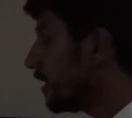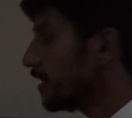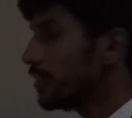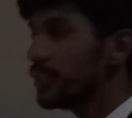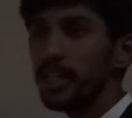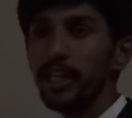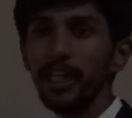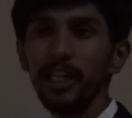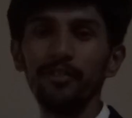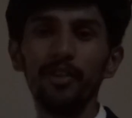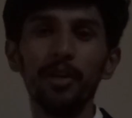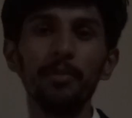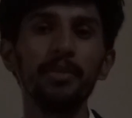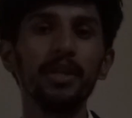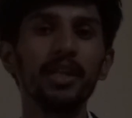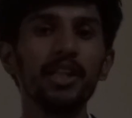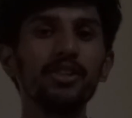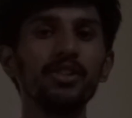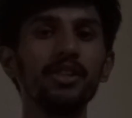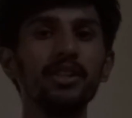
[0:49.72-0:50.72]
JID
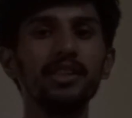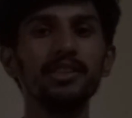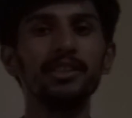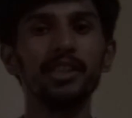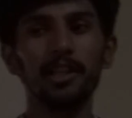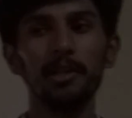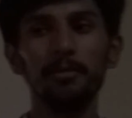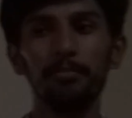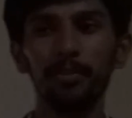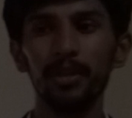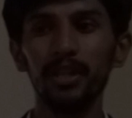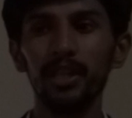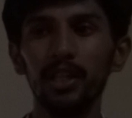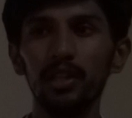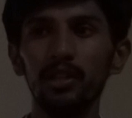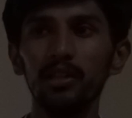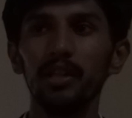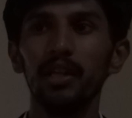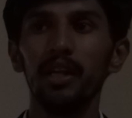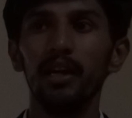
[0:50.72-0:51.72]
fabrication is the
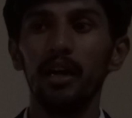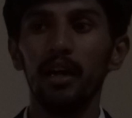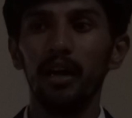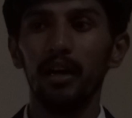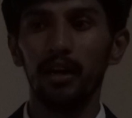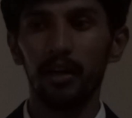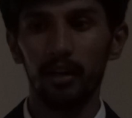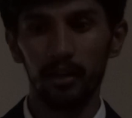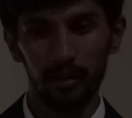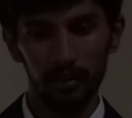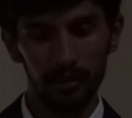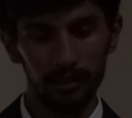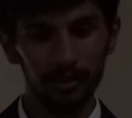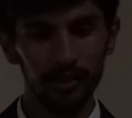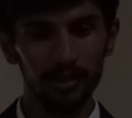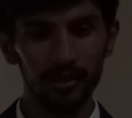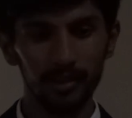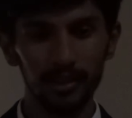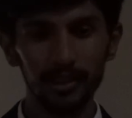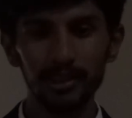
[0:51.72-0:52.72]
company
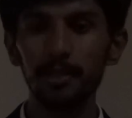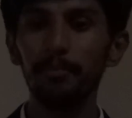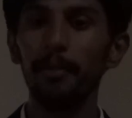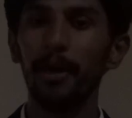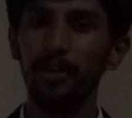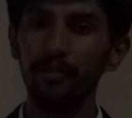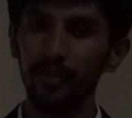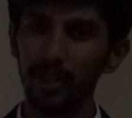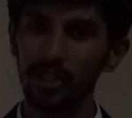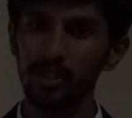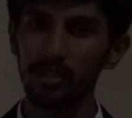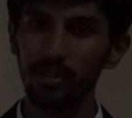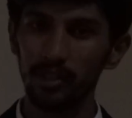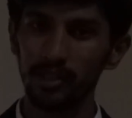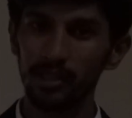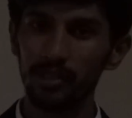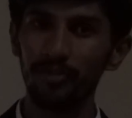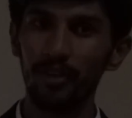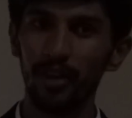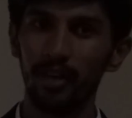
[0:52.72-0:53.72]
is
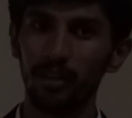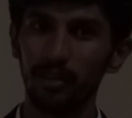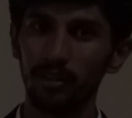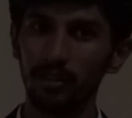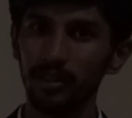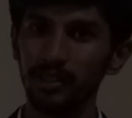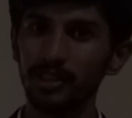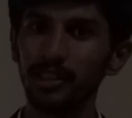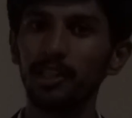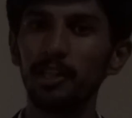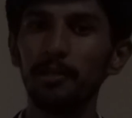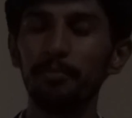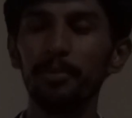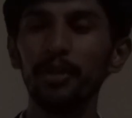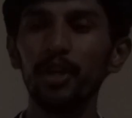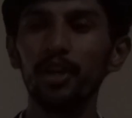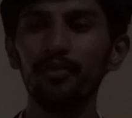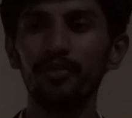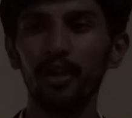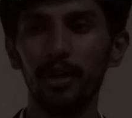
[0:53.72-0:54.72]
the
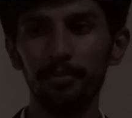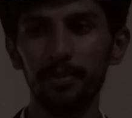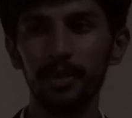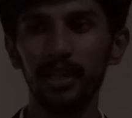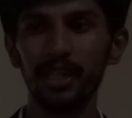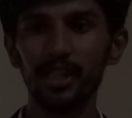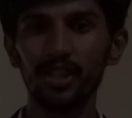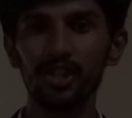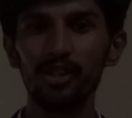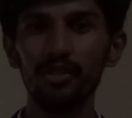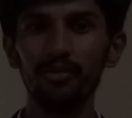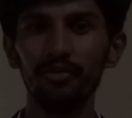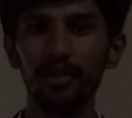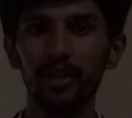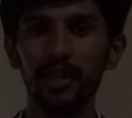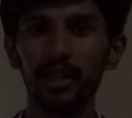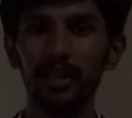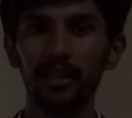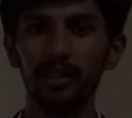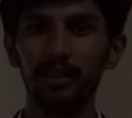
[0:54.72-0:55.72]
company of fabrication
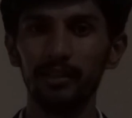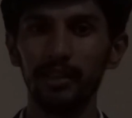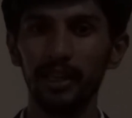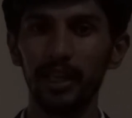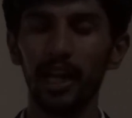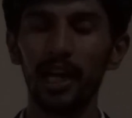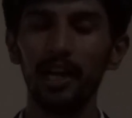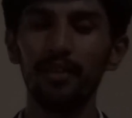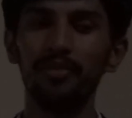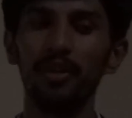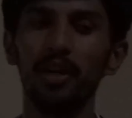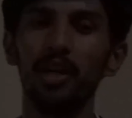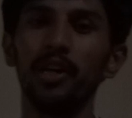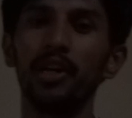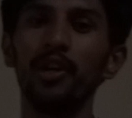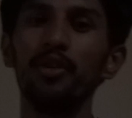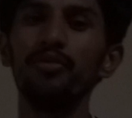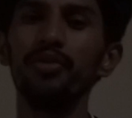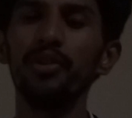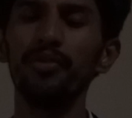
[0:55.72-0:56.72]
where they have
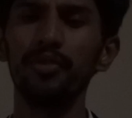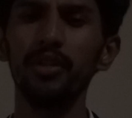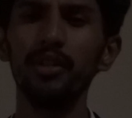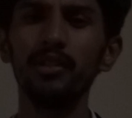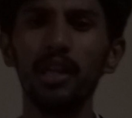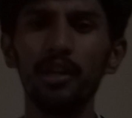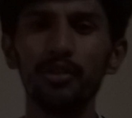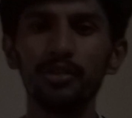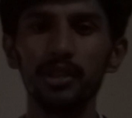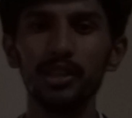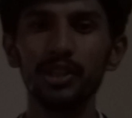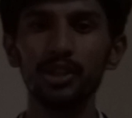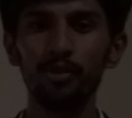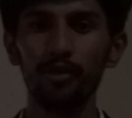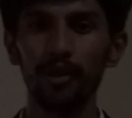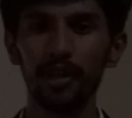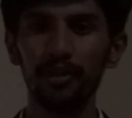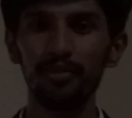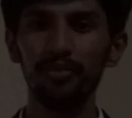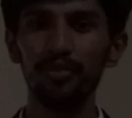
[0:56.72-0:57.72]
around 15,000
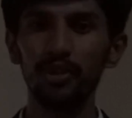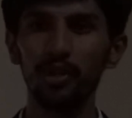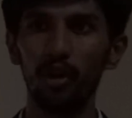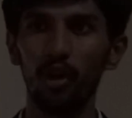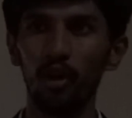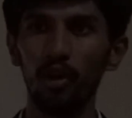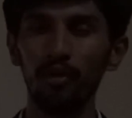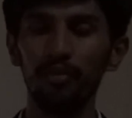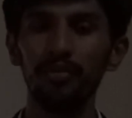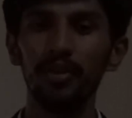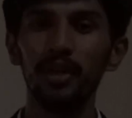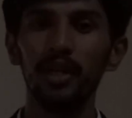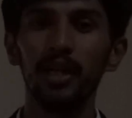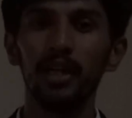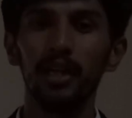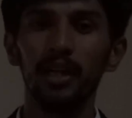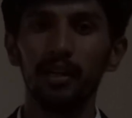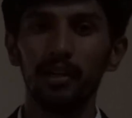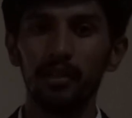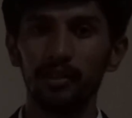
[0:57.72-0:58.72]
square foot of
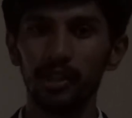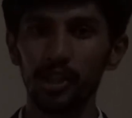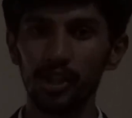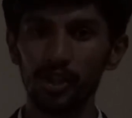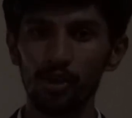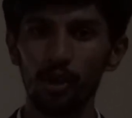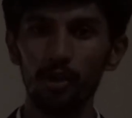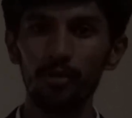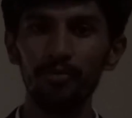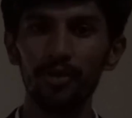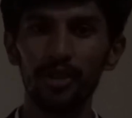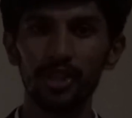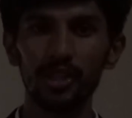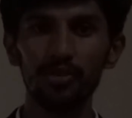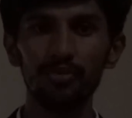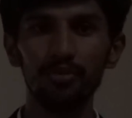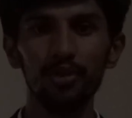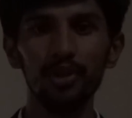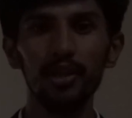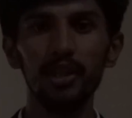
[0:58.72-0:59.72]
the shop which
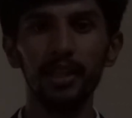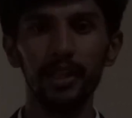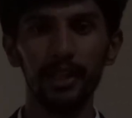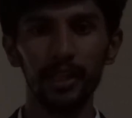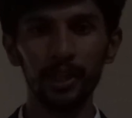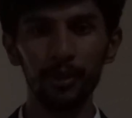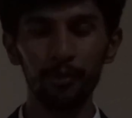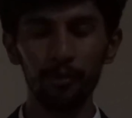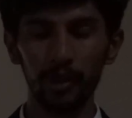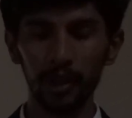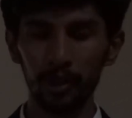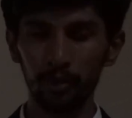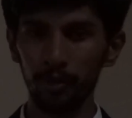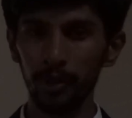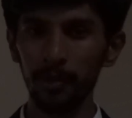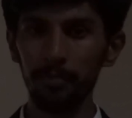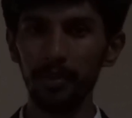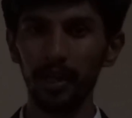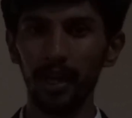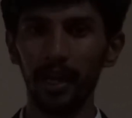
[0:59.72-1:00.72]
is fully
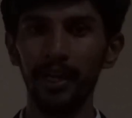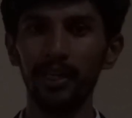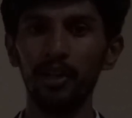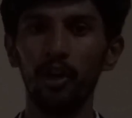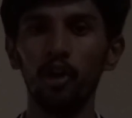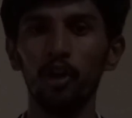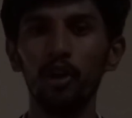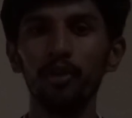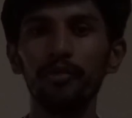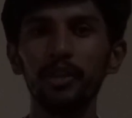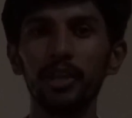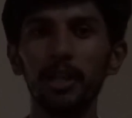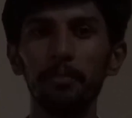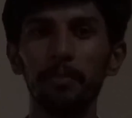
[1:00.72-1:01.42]
equipped and along with the